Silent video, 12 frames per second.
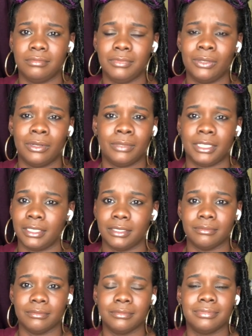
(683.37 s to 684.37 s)
You don't need
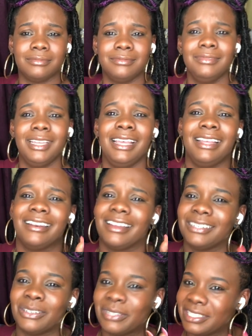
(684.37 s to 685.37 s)
them.
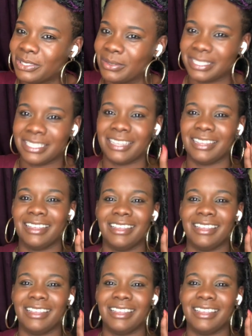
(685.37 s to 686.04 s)
Like, don't get it twisted.